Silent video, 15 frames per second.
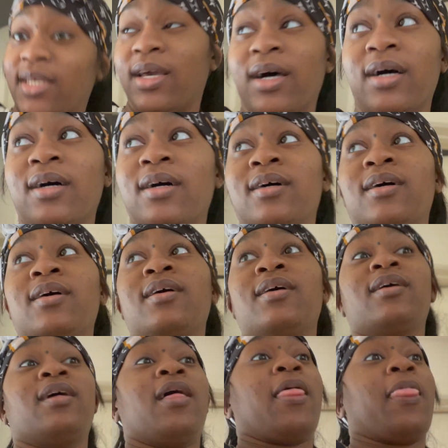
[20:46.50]
y'all.
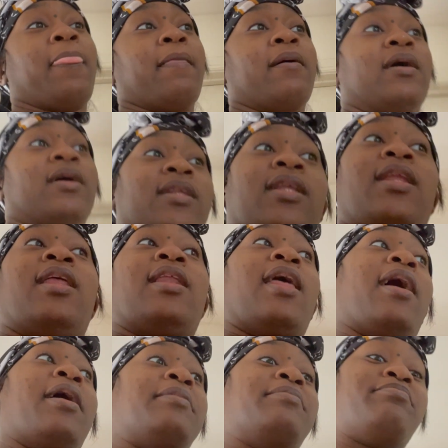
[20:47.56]
Other than
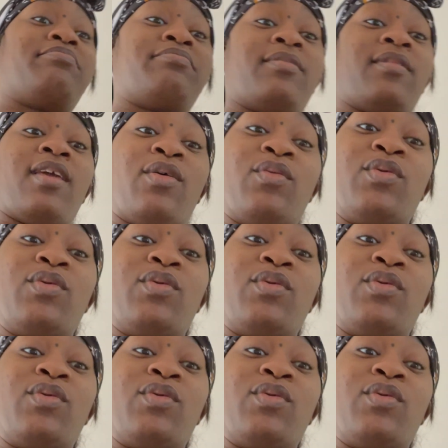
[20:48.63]
that, it